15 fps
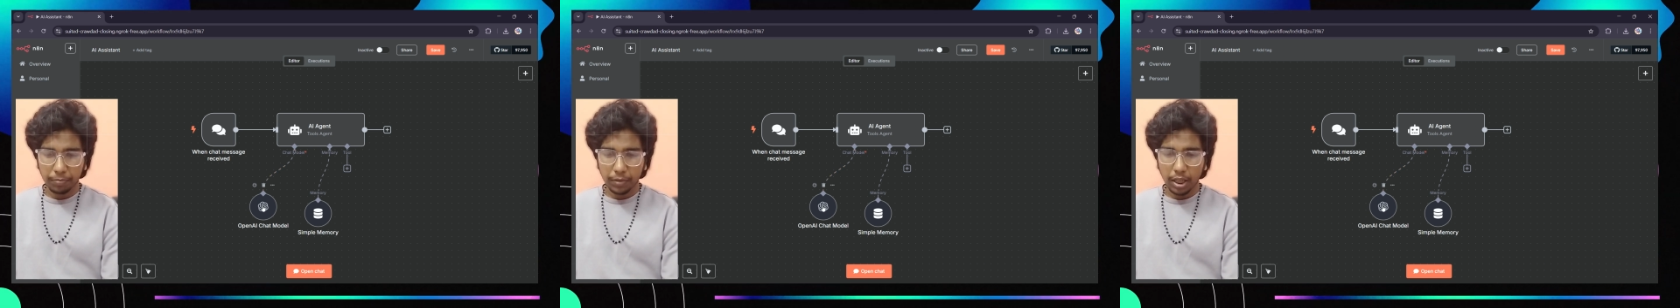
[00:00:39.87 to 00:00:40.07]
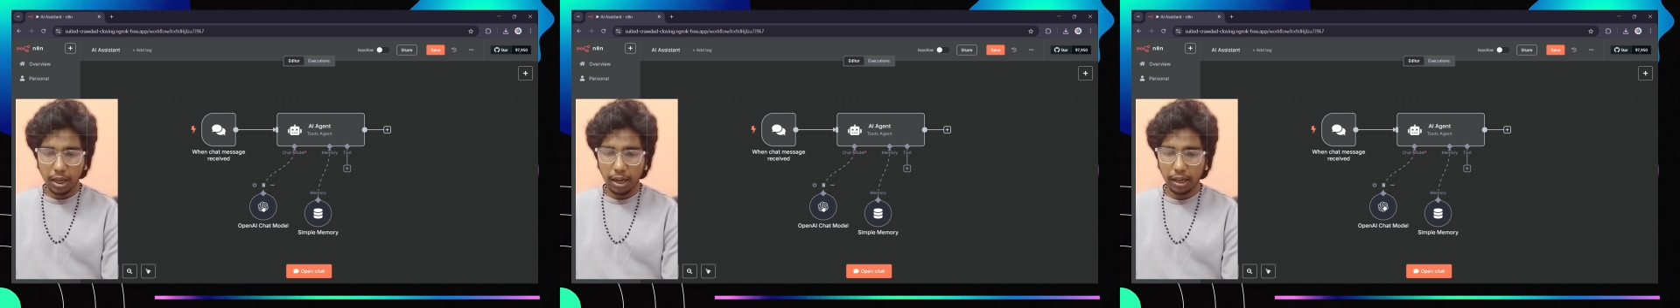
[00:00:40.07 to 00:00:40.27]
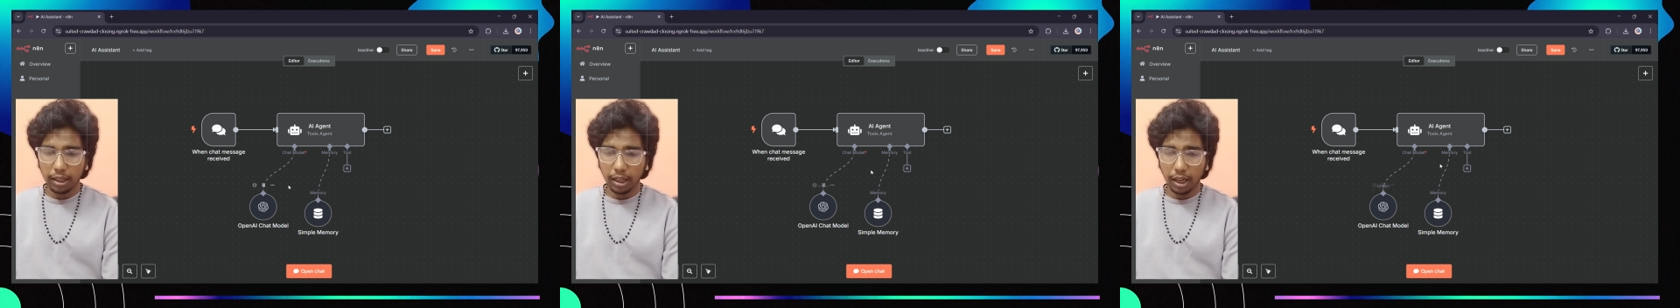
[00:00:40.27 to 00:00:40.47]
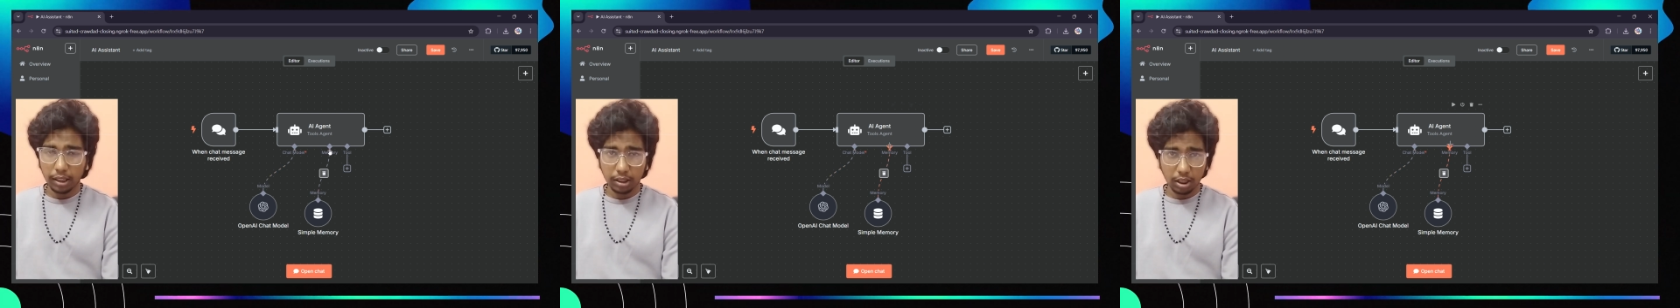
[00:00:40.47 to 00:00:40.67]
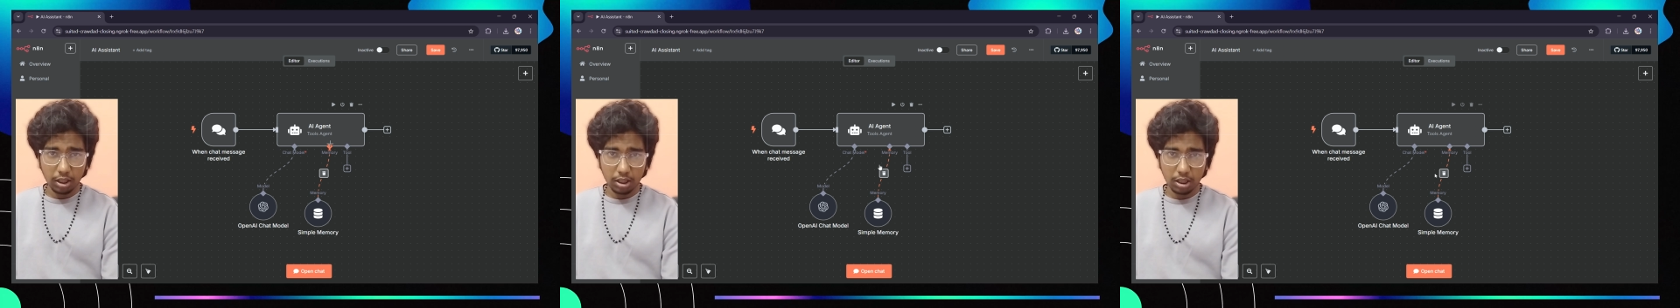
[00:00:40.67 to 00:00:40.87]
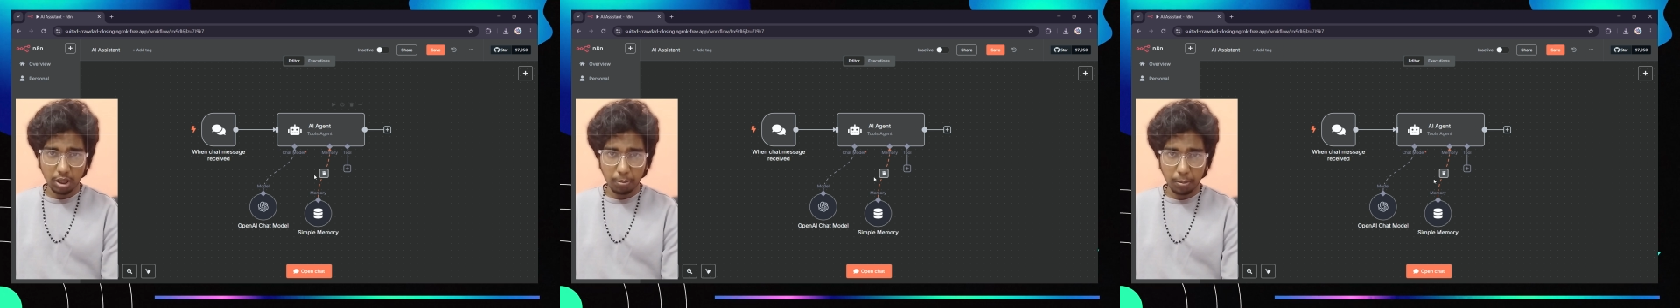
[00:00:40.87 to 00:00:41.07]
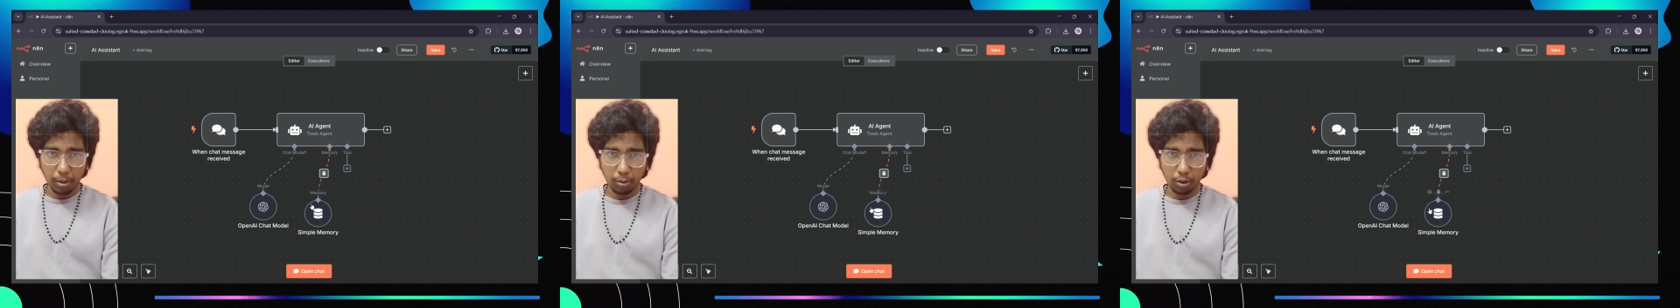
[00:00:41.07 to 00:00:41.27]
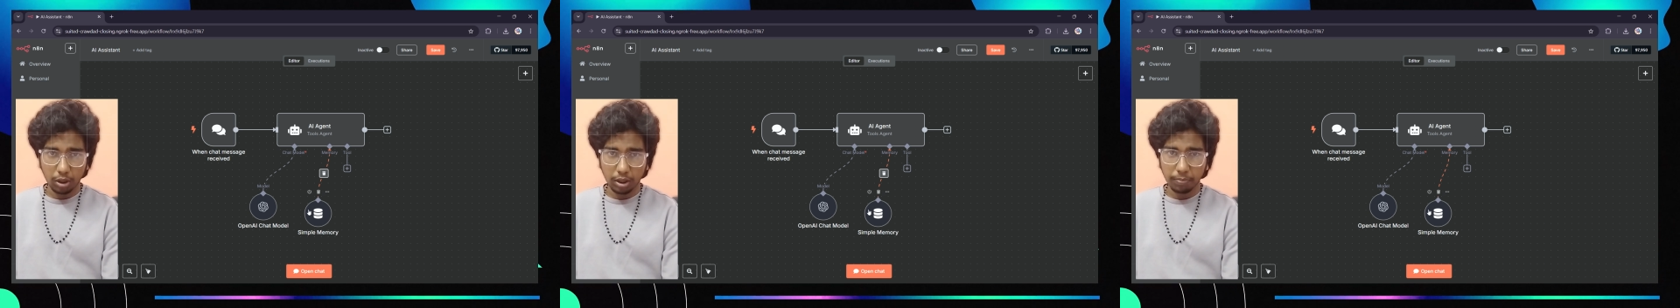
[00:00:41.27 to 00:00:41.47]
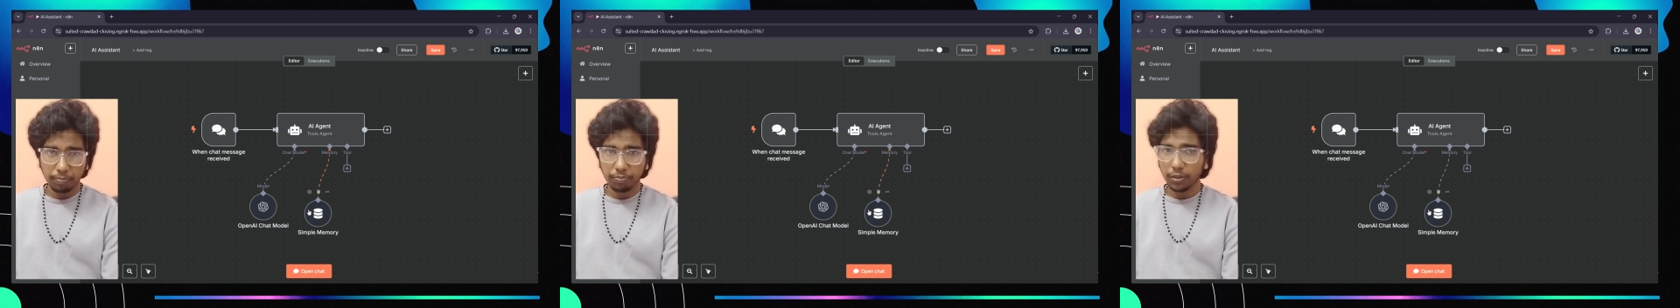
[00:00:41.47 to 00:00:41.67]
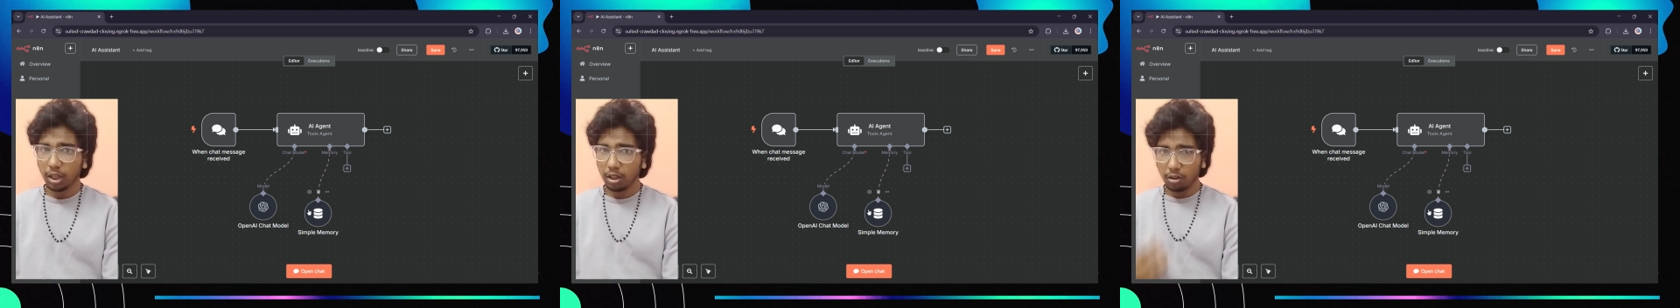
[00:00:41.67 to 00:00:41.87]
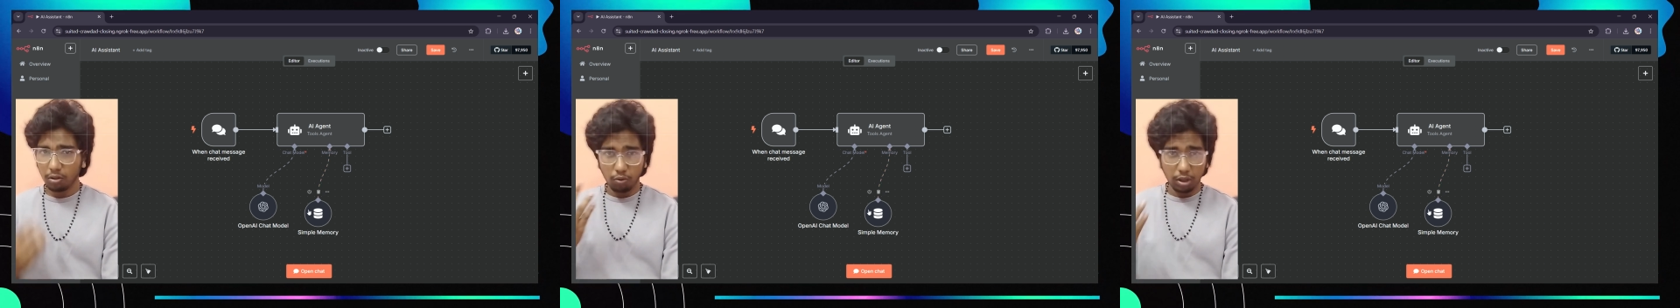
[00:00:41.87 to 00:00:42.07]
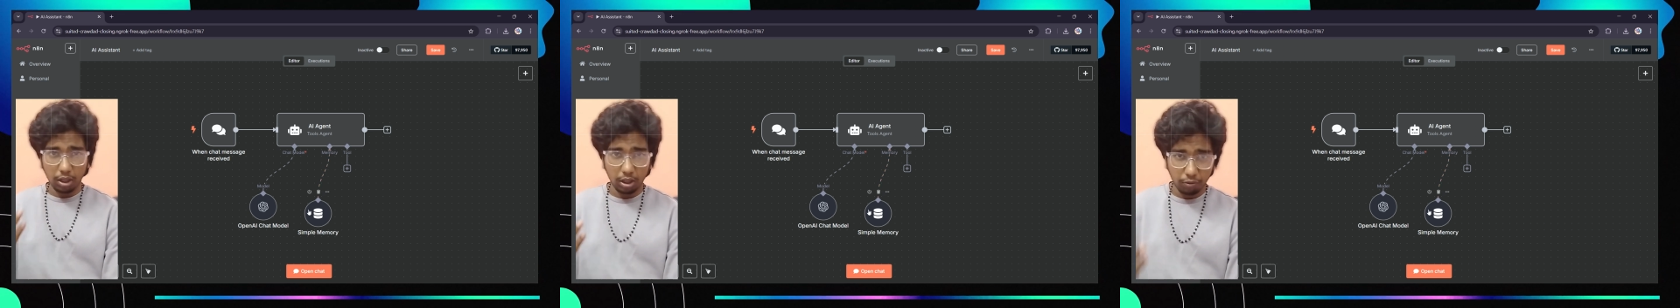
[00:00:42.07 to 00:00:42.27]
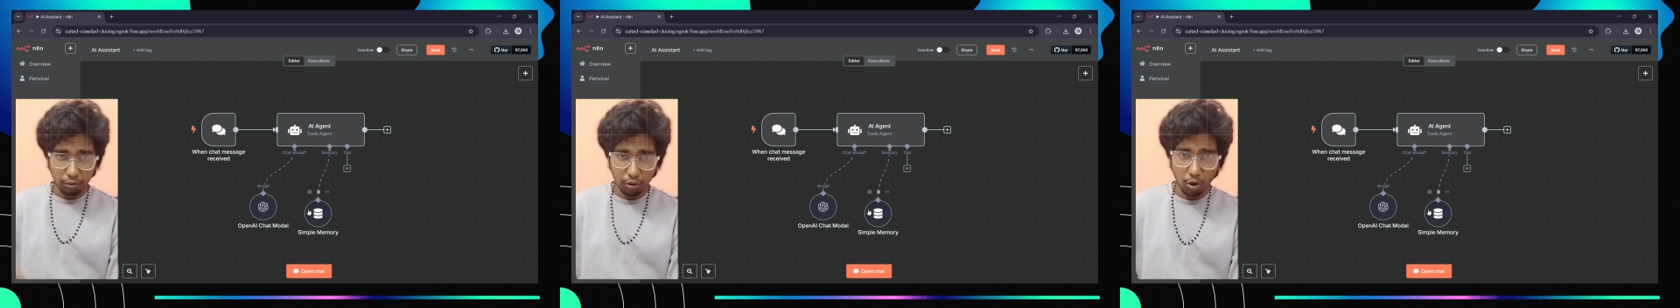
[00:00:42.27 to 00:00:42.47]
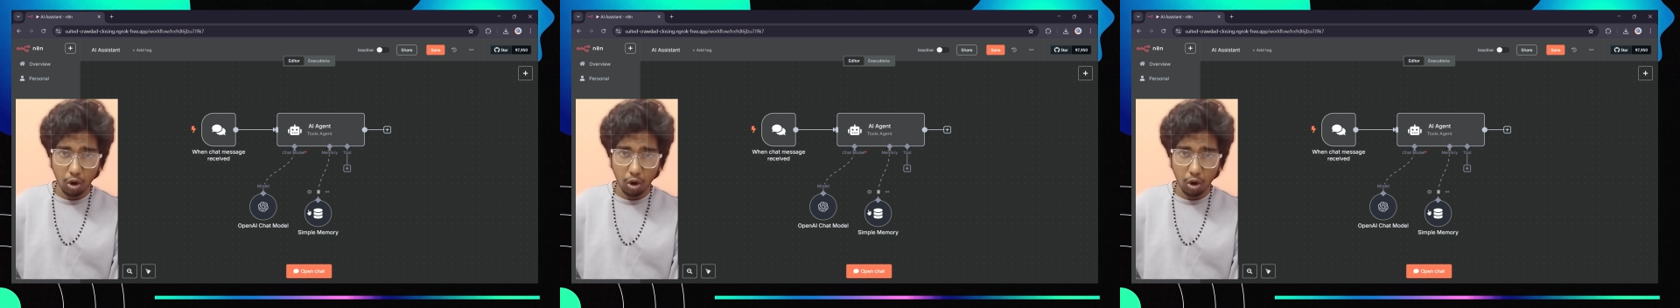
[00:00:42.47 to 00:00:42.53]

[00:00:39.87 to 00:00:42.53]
And other is the memory, where if you got